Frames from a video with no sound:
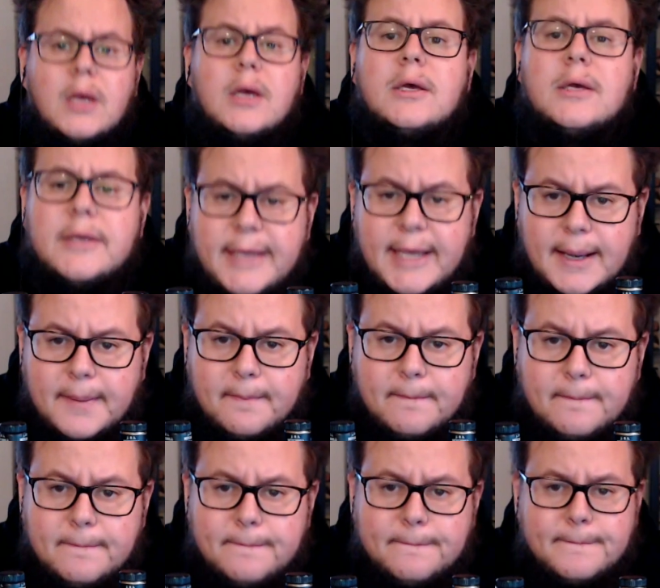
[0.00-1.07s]
Yeah,
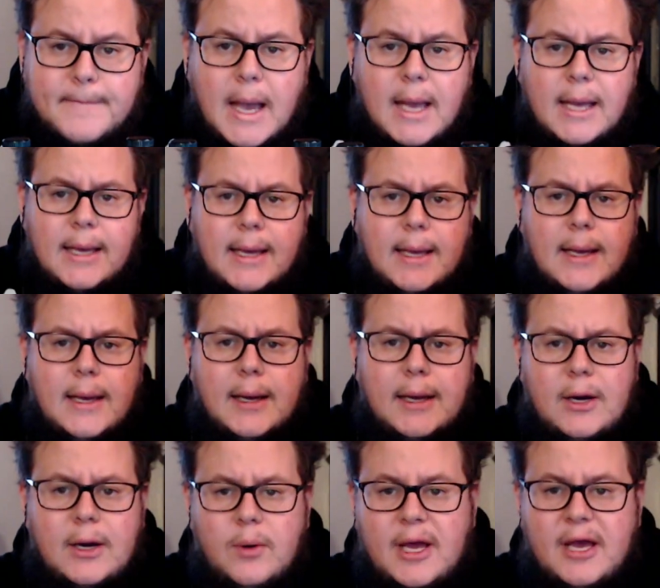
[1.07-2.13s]
here
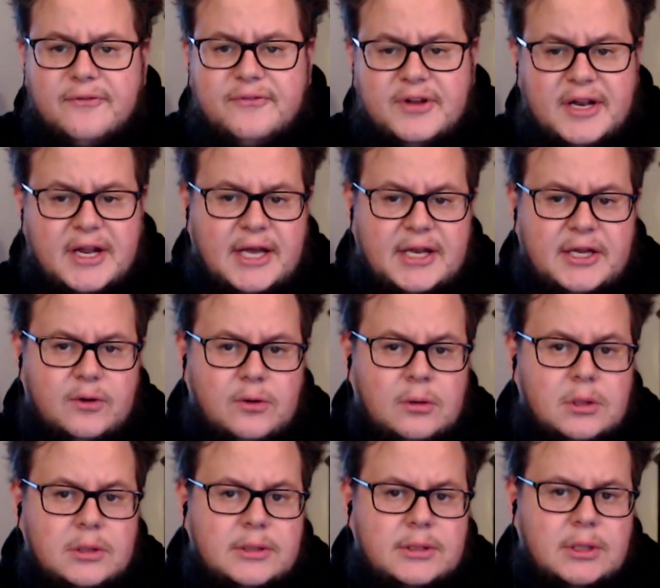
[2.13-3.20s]
we have the
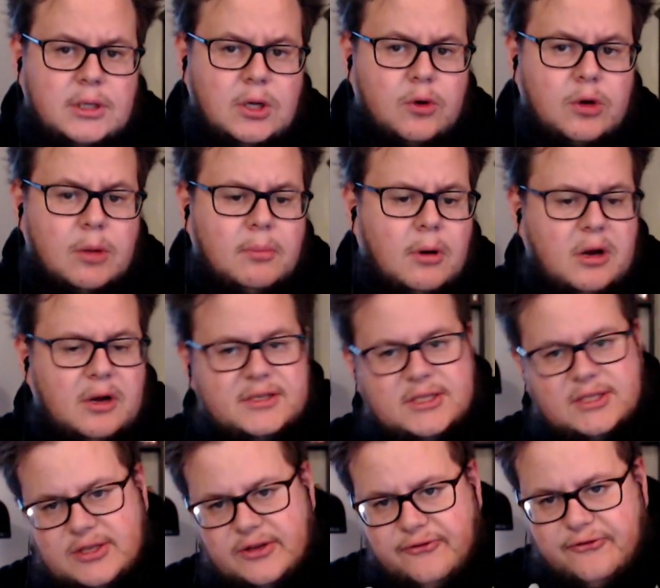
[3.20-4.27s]
9-year-old local Barley. This is
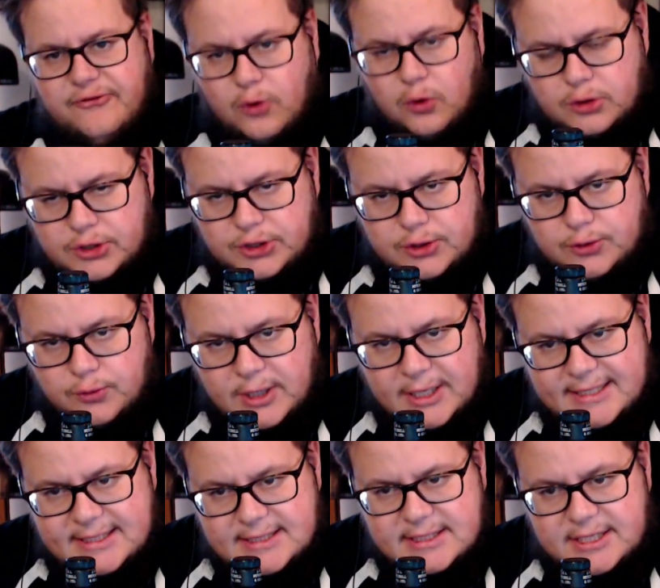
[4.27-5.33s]
the 4th
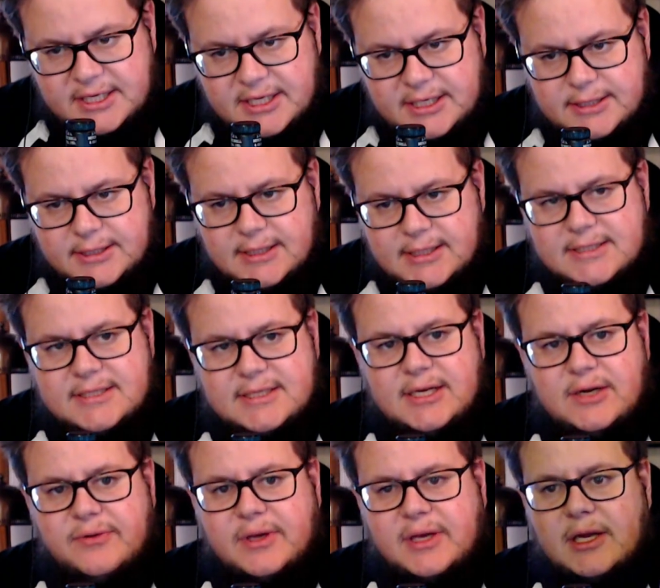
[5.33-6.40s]
release they did. Let's see if
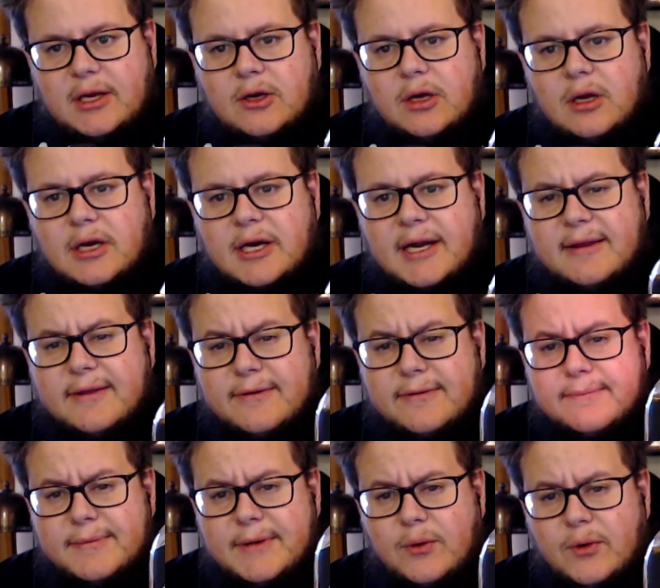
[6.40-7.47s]
we can get a good look at it.
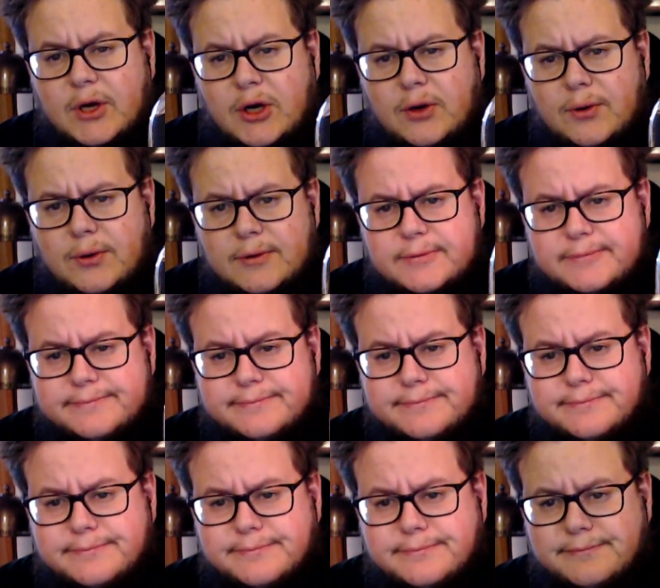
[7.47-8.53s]
There we go.
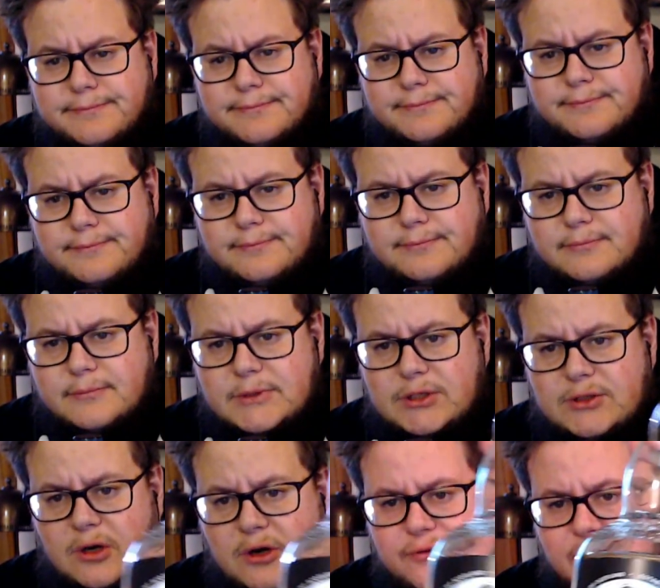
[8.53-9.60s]

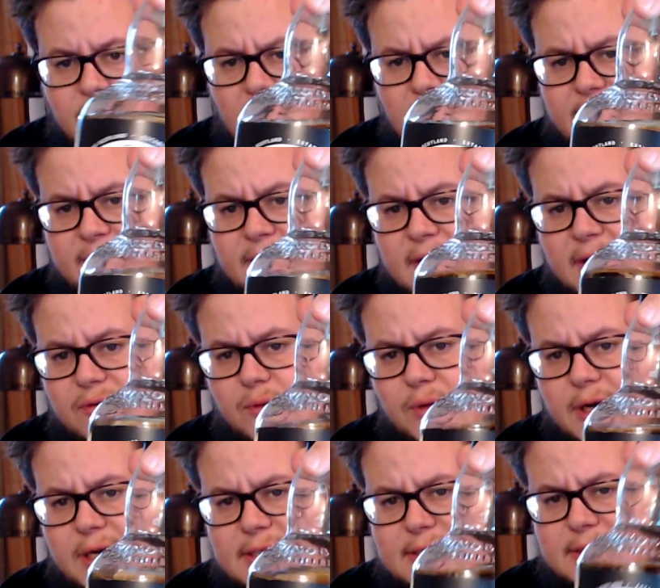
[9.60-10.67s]
Sorry for the lightning, it's what it
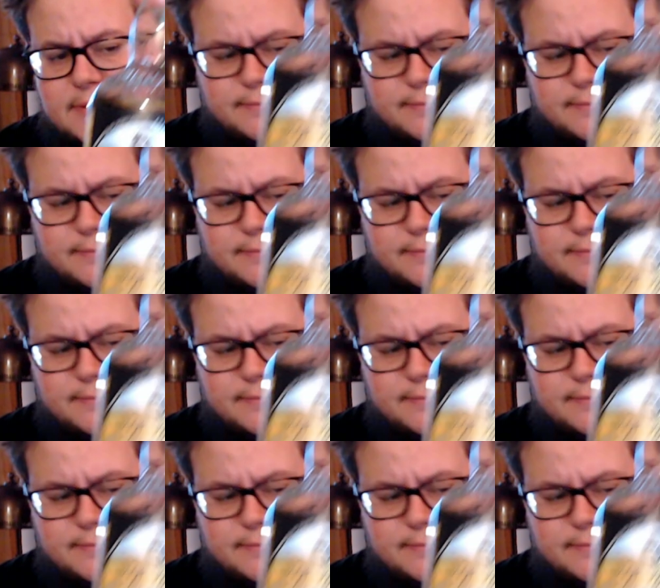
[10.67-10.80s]
is.